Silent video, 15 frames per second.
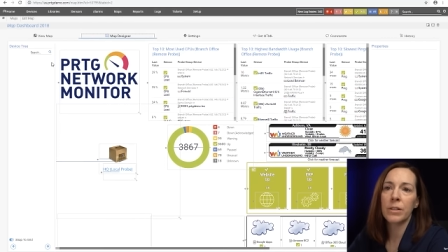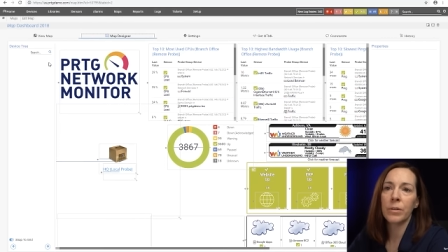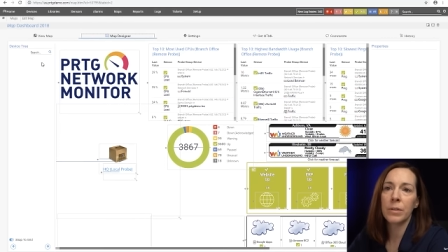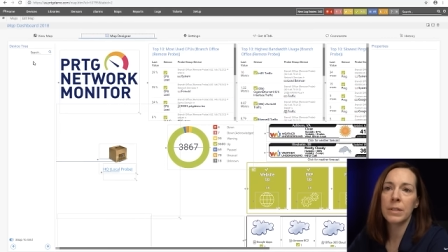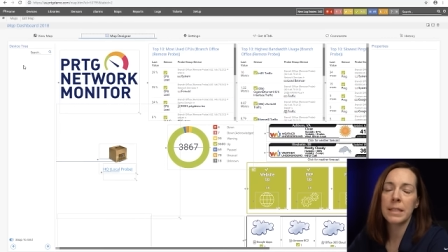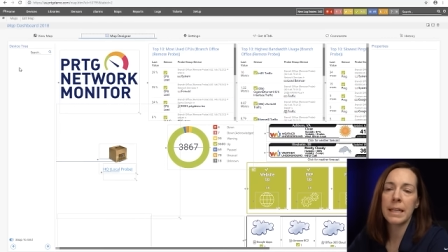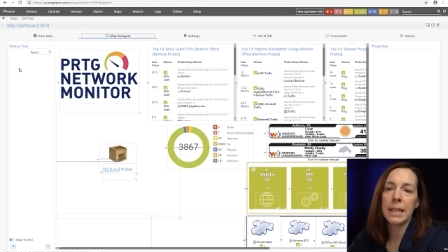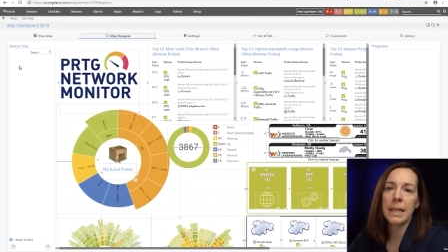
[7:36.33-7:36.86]
you'll
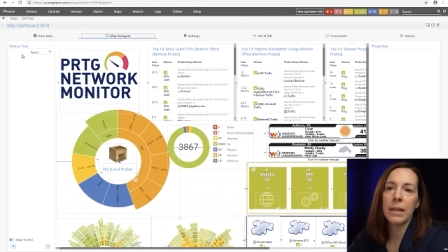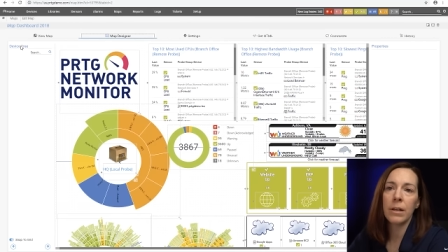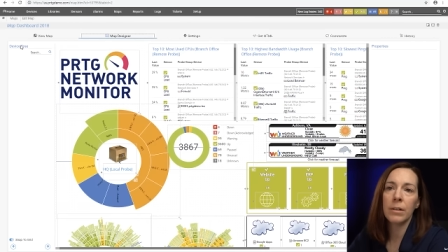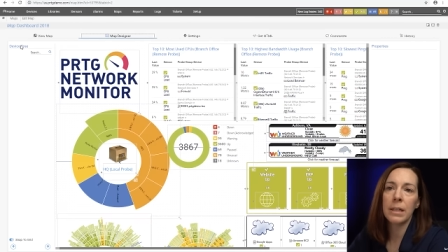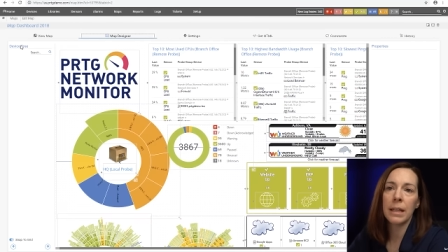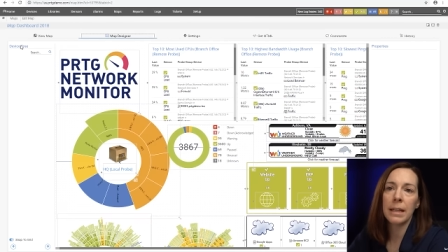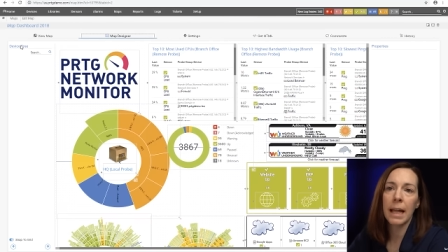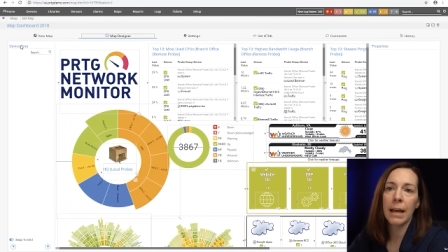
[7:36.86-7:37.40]
see here on
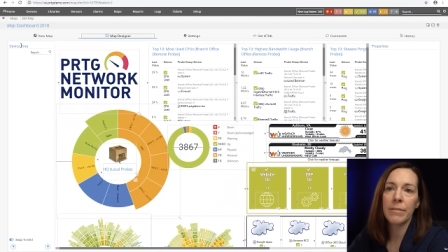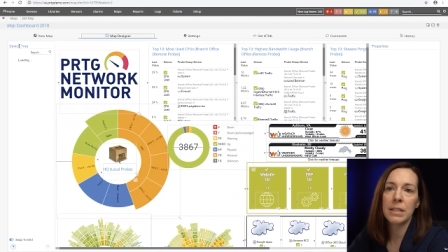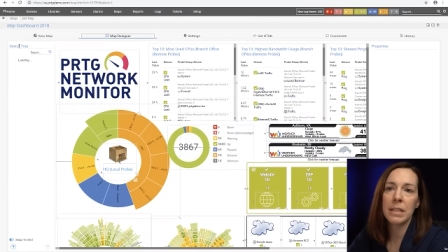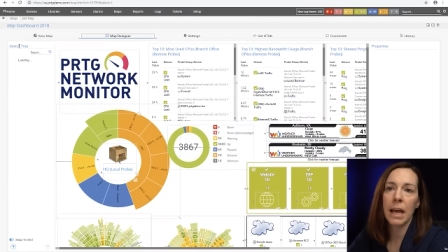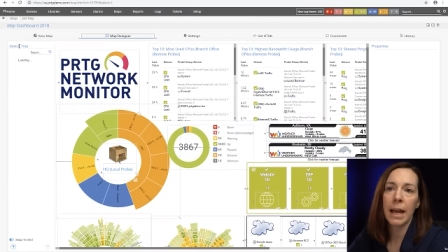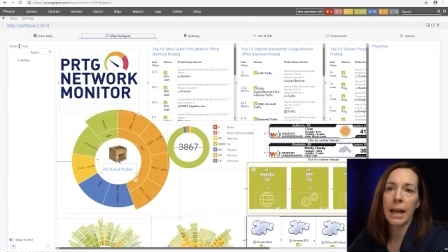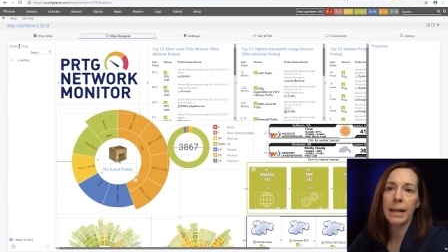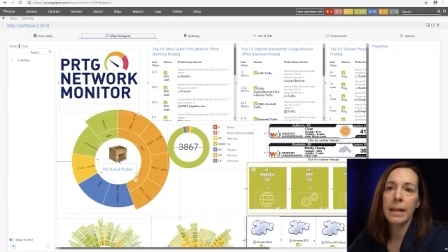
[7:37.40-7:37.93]
the left
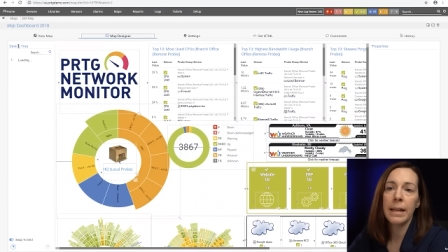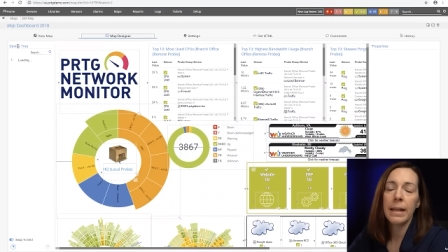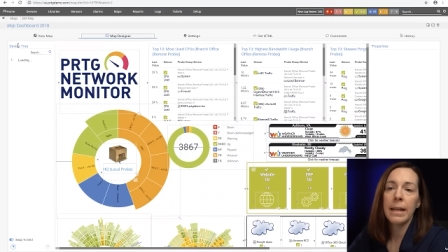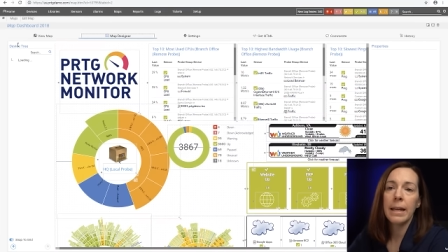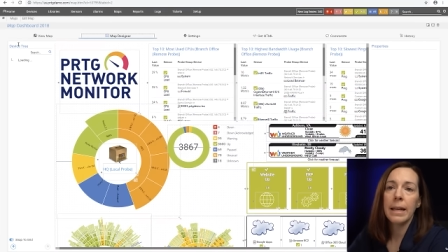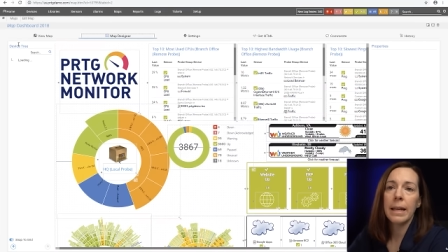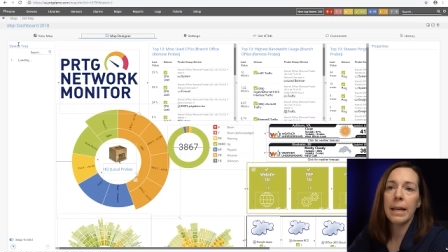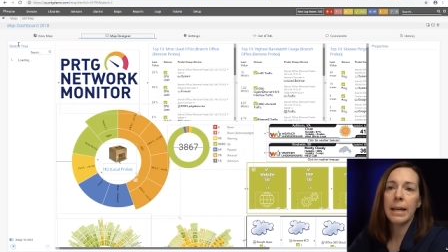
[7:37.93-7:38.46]
side
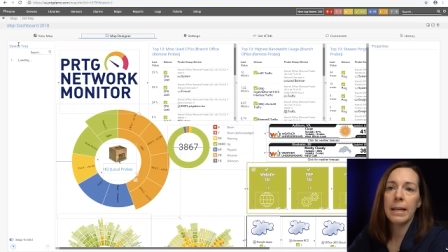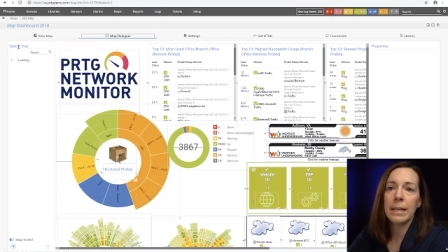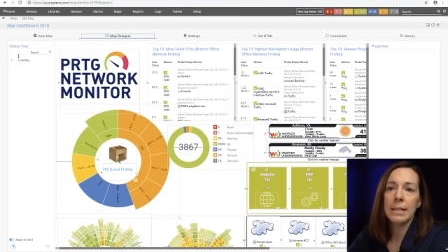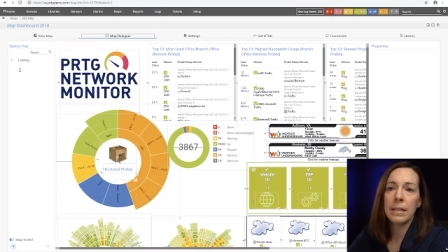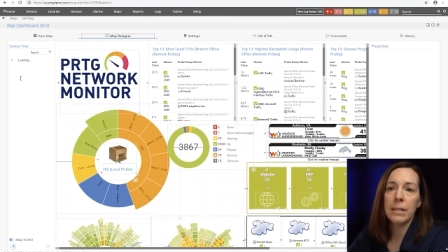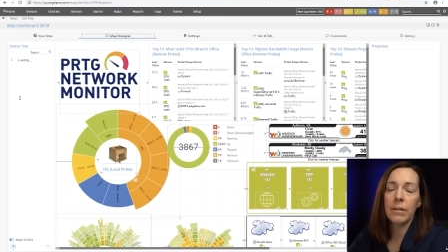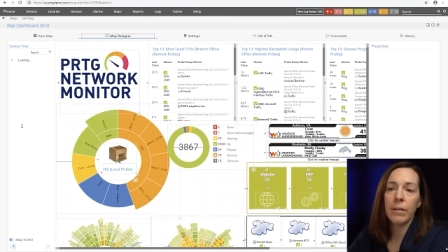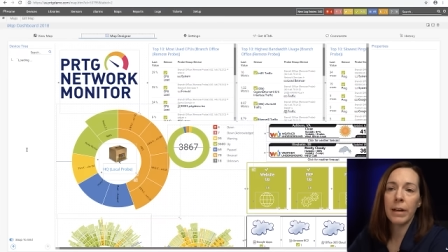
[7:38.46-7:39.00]
is
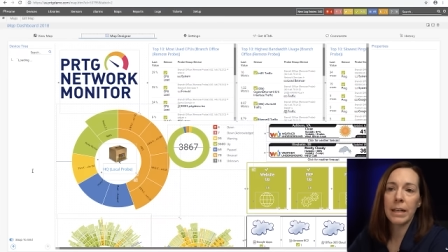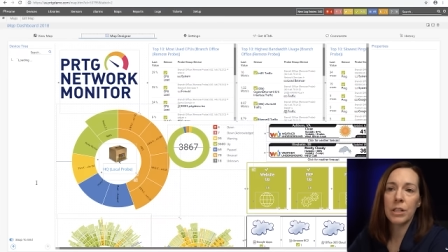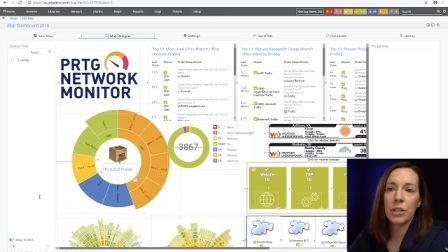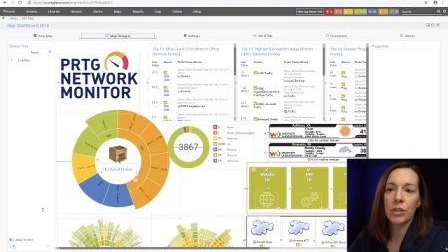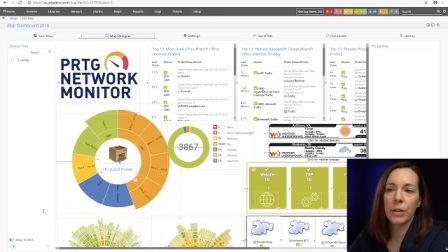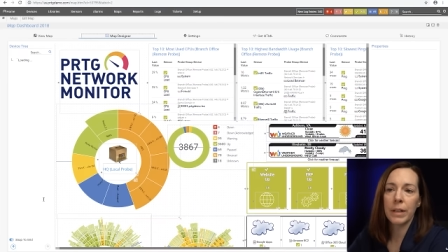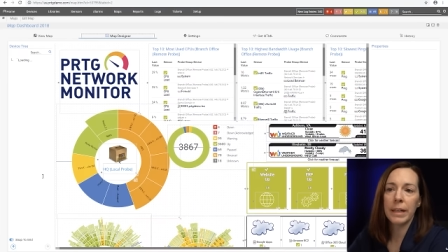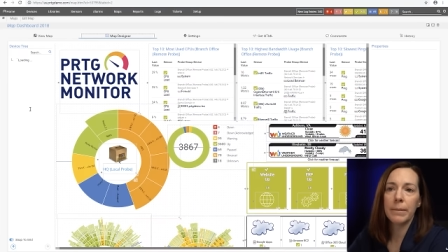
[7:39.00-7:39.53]
a device
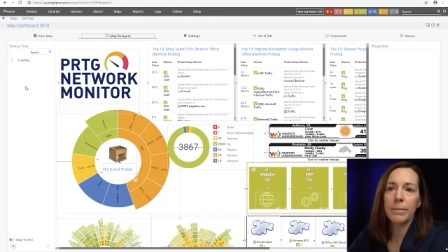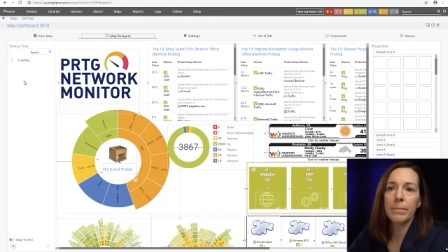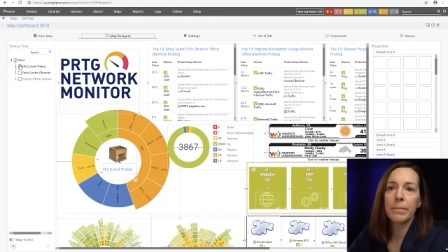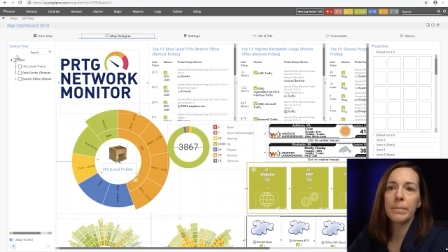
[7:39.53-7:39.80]
tree.